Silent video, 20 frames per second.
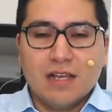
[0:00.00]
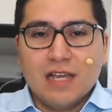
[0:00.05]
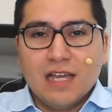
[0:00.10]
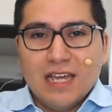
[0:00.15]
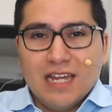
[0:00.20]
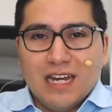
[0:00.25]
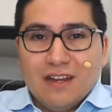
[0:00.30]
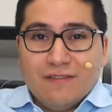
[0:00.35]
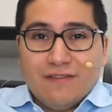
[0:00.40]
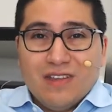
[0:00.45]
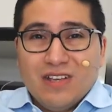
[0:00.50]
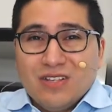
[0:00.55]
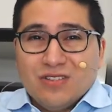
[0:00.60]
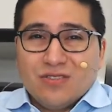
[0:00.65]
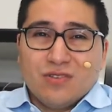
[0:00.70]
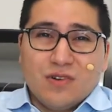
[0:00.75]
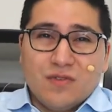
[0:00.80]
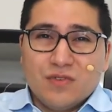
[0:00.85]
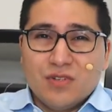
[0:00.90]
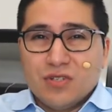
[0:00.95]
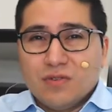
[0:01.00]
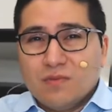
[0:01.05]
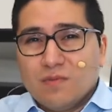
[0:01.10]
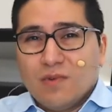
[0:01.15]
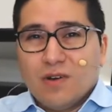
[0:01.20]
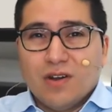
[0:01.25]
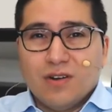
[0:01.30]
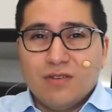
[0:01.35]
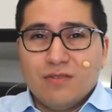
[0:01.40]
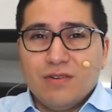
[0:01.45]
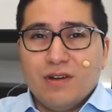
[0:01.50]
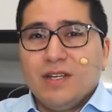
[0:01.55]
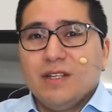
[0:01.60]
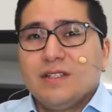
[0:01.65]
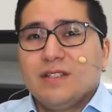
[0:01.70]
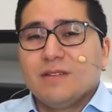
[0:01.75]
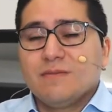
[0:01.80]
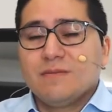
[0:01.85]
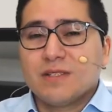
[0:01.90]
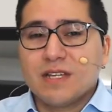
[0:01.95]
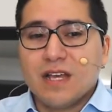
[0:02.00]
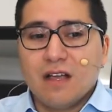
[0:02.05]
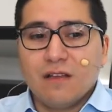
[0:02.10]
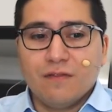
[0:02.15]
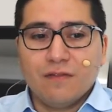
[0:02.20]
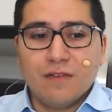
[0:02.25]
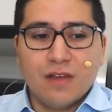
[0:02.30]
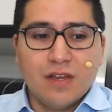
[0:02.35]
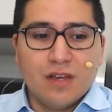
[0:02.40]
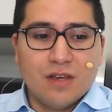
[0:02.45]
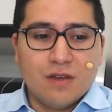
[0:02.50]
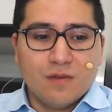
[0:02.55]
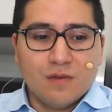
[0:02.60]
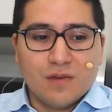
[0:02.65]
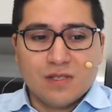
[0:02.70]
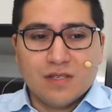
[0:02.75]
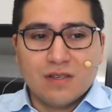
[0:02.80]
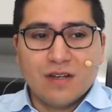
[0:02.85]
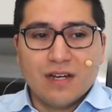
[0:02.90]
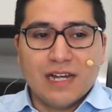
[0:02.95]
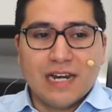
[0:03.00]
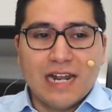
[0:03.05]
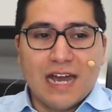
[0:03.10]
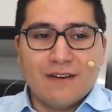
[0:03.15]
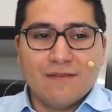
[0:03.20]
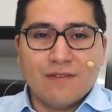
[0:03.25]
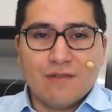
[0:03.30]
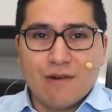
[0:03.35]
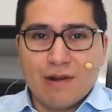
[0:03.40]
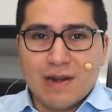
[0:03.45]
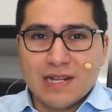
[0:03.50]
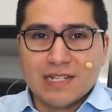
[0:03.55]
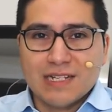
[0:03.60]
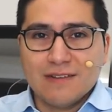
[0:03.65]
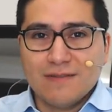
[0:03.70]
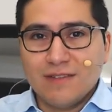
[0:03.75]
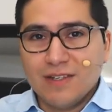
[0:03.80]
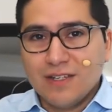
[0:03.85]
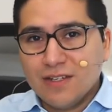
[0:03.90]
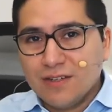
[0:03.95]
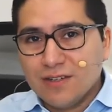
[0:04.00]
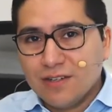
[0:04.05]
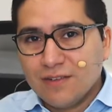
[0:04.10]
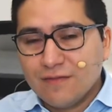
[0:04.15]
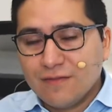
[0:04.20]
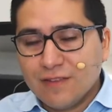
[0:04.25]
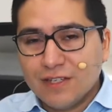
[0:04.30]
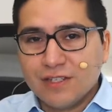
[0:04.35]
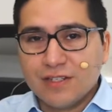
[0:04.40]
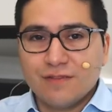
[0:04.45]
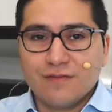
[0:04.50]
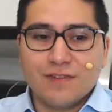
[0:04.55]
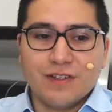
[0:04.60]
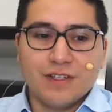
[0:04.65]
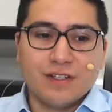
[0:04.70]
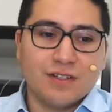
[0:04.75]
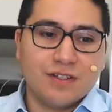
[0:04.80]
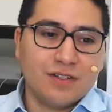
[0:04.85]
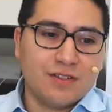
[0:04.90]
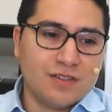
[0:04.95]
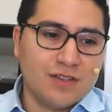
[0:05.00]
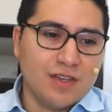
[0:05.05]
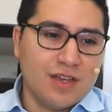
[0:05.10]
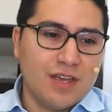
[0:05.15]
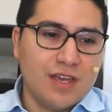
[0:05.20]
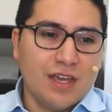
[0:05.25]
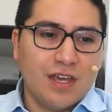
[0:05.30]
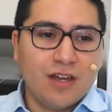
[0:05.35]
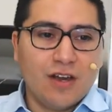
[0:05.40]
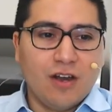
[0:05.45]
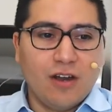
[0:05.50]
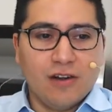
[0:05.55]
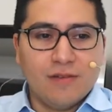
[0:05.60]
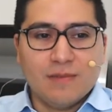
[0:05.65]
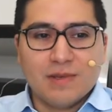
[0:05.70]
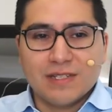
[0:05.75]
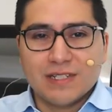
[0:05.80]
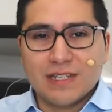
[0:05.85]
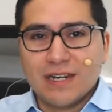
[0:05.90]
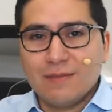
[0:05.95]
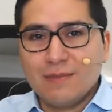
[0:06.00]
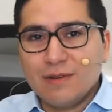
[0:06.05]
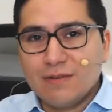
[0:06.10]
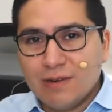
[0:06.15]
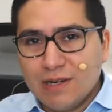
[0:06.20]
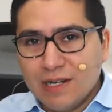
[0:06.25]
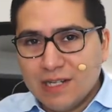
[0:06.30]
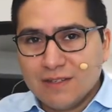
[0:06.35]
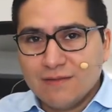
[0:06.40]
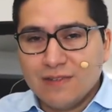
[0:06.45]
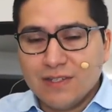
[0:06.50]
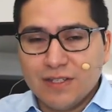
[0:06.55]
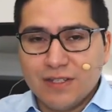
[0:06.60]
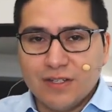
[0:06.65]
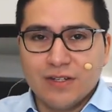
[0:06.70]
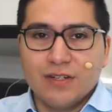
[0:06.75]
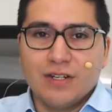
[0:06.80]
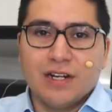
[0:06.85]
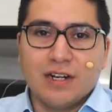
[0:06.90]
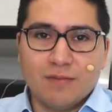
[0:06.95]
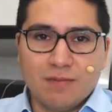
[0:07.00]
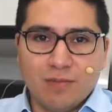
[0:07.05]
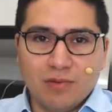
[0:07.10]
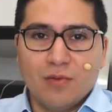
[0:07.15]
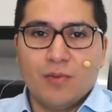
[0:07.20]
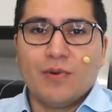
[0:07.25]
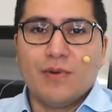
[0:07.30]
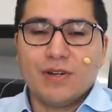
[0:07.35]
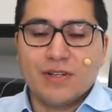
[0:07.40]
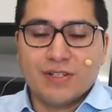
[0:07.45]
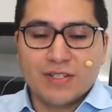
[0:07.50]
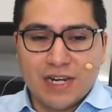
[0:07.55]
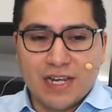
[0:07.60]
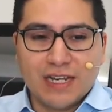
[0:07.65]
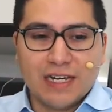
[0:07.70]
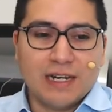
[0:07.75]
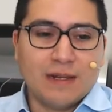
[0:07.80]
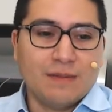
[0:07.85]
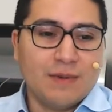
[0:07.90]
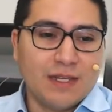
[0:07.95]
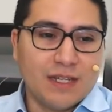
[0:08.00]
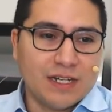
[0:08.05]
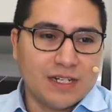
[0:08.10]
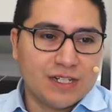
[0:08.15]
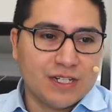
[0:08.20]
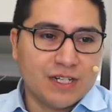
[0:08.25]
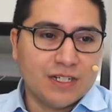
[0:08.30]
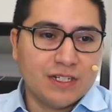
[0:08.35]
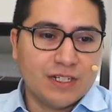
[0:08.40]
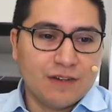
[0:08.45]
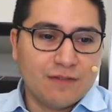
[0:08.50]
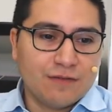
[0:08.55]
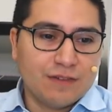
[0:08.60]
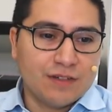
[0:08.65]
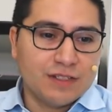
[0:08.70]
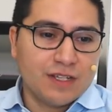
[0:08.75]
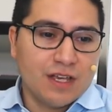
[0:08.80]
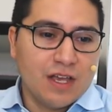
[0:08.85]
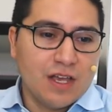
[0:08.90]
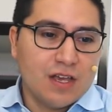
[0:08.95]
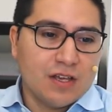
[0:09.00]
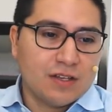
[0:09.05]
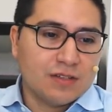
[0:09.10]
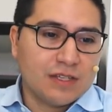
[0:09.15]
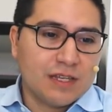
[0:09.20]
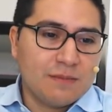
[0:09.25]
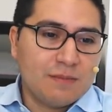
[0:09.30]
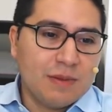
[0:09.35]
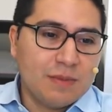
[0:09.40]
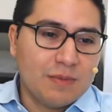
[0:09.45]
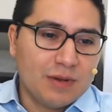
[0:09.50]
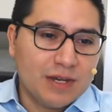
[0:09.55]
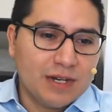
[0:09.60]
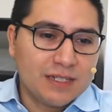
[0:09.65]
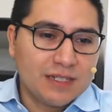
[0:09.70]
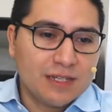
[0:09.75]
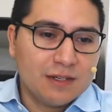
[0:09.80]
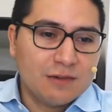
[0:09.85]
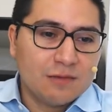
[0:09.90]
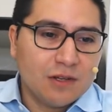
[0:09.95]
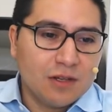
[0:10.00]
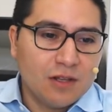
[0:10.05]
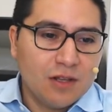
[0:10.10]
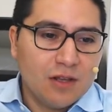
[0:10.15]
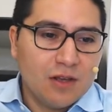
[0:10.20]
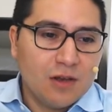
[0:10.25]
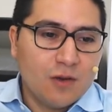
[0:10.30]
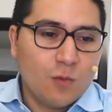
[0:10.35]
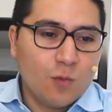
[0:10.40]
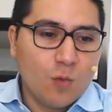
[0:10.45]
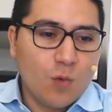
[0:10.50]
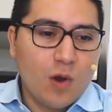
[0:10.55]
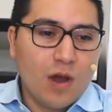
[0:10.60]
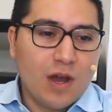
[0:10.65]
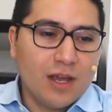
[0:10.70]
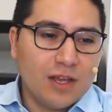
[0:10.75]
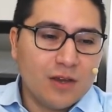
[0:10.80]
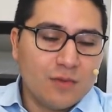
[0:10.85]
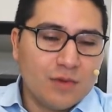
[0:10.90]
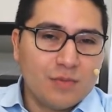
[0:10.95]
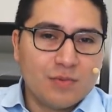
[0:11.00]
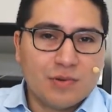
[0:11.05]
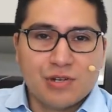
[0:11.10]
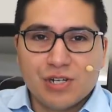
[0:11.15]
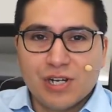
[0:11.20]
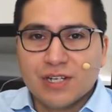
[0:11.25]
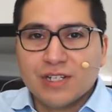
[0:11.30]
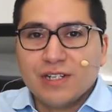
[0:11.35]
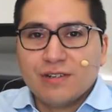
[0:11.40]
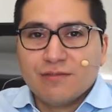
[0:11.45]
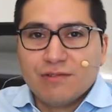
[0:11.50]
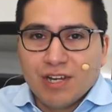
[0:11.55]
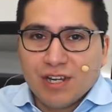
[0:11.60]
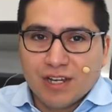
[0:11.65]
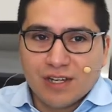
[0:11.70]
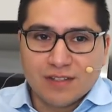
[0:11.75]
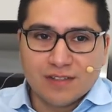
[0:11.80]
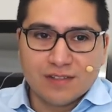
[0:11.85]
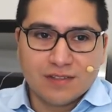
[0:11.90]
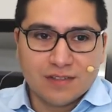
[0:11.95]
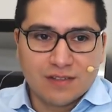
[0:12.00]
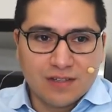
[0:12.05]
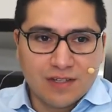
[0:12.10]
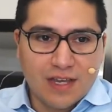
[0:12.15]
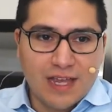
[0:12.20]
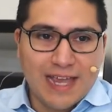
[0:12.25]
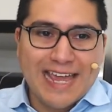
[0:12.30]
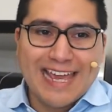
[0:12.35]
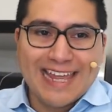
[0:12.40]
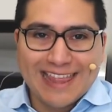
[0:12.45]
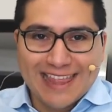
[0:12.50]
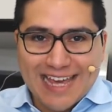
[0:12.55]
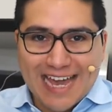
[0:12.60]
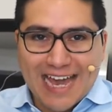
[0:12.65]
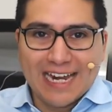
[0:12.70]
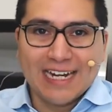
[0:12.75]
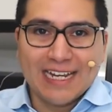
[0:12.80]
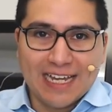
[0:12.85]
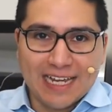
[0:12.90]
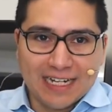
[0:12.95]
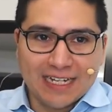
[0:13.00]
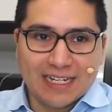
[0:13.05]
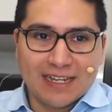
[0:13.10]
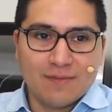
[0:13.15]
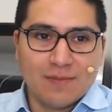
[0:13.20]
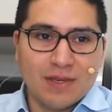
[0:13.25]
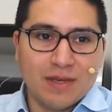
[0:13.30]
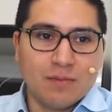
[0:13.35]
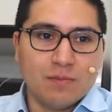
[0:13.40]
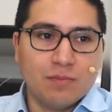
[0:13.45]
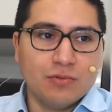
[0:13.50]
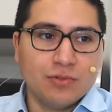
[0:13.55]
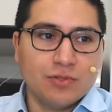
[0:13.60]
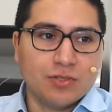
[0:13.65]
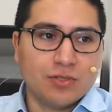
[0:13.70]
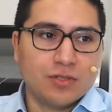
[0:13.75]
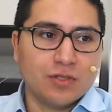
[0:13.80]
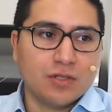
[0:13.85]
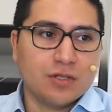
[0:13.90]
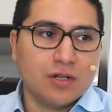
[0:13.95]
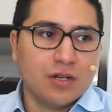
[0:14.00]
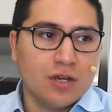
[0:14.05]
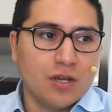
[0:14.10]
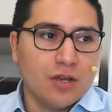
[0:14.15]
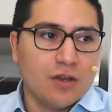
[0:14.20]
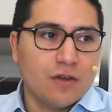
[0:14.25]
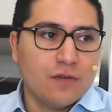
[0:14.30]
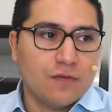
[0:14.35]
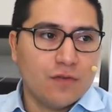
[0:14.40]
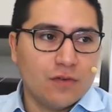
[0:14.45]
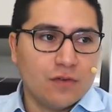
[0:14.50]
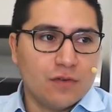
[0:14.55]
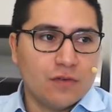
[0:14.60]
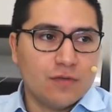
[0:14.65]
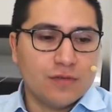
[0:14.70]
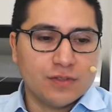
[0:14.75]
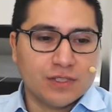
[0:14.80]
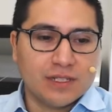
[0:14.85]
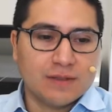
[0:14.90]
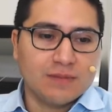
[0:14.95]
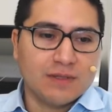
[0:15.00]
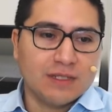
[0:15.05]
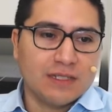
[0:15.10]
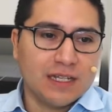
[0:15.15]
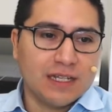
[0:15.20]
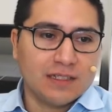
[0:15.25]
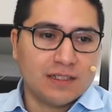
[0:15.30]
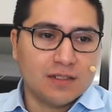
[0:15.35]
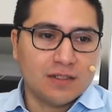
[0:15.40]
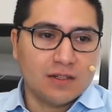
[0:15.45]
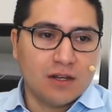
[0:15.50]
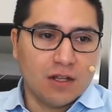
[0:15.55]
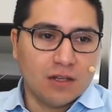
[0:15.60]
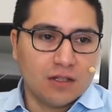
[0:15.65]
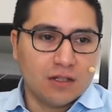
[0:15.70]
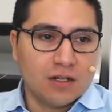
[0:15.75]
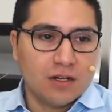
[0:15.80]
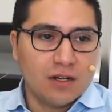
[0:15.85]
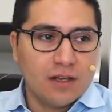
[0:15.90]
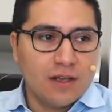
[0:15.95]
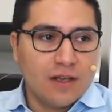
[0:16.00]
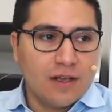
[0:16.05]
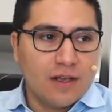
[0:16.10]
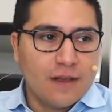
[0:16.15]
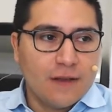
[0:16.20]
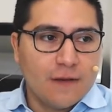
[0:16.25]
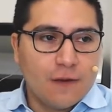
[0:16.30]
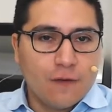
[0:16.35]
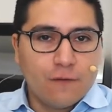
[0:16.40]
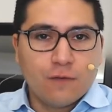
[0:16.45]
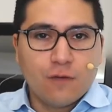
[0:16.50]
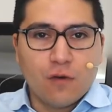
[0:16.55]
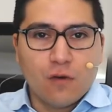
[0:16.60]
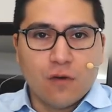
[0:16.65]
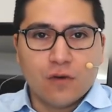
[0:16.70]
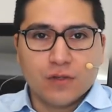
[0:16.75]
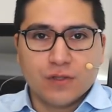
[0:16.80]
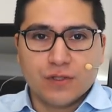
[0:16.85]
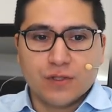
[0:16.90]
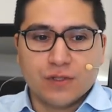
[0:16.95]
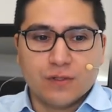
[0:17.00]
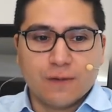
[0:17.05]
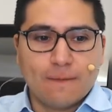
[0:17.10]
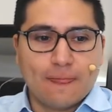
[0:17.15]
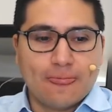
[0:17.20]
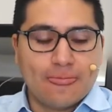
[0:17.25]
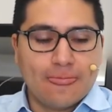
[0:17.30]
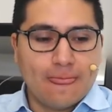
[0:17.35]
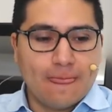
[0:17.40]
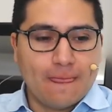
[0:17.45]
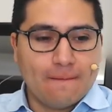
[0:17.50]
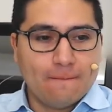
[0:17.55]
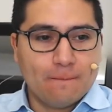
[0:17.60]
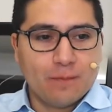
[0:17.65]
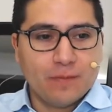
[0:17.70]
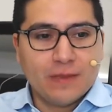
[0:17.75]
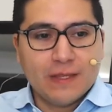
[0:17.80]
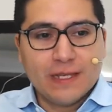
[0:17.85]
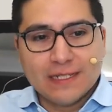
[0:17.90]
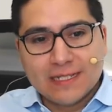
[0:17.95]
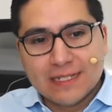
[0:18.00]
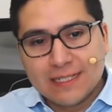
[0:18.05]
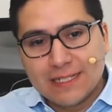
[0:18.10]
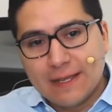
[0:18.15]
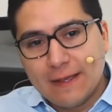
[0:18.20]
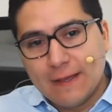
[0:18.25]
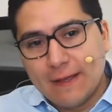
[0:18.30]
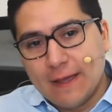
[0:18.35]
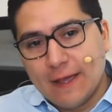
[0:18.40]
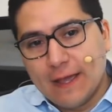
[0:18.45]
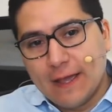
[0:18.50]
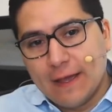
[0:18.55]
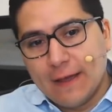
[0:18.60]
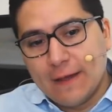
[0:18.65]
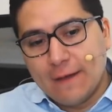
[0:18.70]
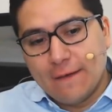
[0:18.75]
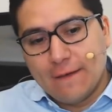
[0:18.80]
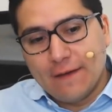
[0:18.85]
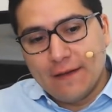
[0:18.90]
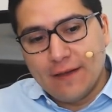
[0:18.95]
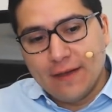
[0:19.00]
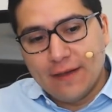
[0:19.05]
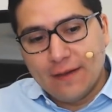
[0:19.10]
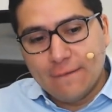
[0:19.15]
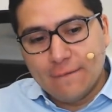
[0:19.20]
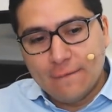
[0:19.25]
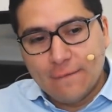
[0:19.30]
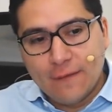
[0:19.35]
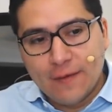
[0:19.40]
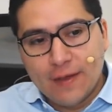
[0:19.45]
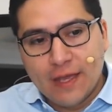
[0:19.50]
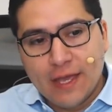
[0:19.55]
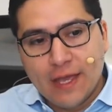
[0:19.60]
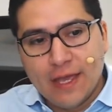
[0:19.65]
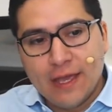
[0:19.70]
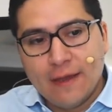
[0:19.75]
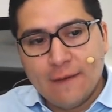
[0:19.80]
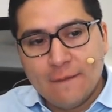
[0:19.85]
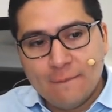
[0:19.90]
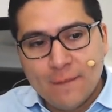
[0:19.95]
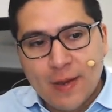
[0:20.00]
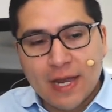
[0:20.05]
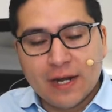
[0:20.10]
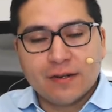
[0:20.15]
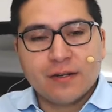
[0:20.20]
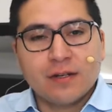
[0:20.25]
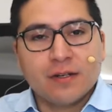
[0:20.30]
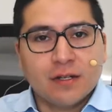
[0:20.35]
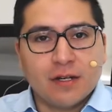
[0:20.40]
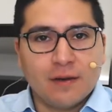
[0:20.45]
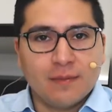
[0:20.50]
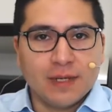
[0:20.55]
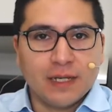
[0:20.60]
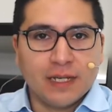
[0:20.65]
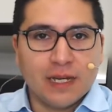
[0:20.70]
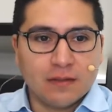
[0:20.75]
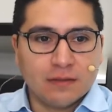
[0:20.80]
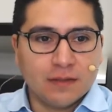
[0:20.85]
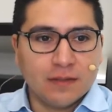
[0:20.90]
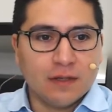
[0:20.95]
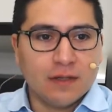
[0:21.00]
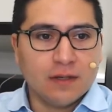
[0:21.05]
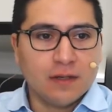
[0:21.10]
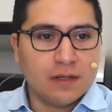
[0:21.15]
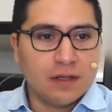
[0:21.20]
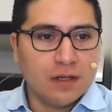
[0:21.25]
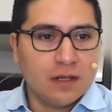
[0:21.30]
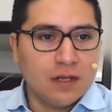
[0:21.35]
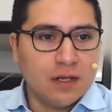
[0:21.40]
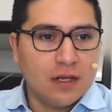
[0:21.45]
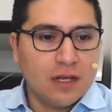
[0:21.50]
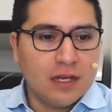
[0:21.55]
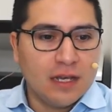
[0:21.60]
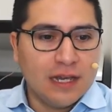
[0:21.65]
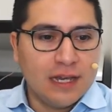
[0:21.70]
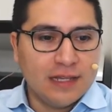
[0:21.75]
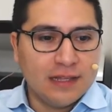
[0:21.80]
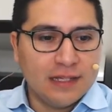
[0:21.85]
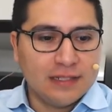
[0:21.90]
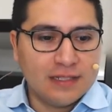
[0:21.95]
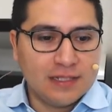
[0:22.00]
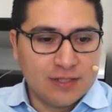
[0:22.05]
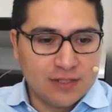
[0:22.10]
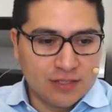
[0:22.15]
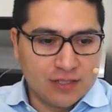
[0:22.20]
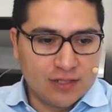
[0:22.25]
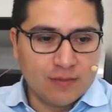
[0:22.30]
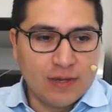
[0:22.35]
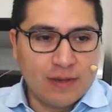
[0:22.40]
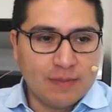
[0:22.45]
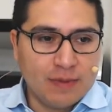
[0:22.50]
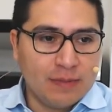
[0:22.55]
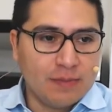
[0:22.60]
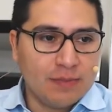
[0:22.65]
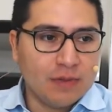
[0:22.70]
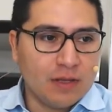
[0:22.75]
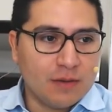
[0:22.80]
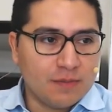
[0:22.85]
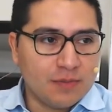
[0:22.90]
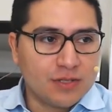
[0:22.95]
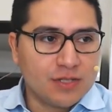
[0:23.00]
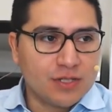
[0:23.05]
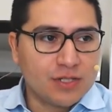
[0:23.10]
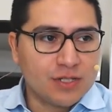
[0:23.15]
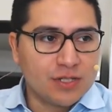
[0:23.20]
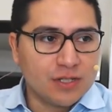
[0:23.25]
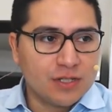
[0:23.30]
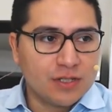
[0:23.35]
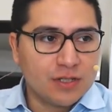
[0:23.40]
And if things sort of just moderates themselves, we're still going to have a relatively good inflation figures. Economy is going to be relatively good. Unemployment rate is not going to be that difference. So then people are going to say, well, why are we projecting rate cuts? And that, again, can be a booster for something like the dollar. Of course, this is the macroeconomic outlook, and this is just the way people are positioned.